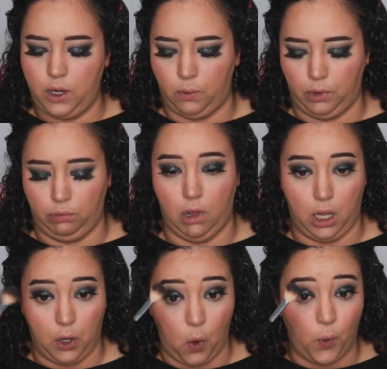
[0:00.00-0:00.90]
in with my
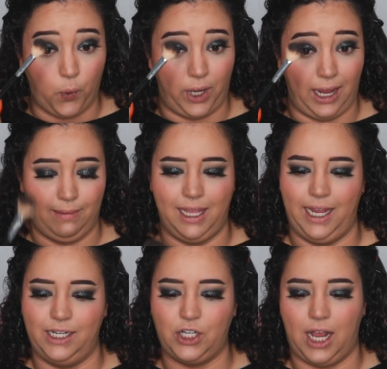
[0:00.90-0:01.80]
old ABH
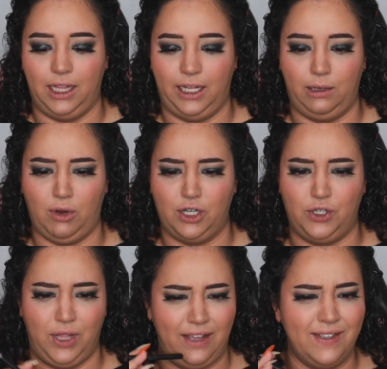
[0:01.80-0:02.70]
highlighting brush. Do they
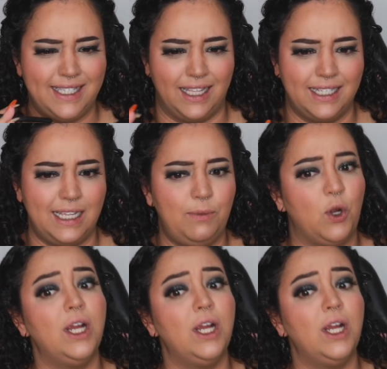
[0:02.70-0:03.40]
even sell this anymore?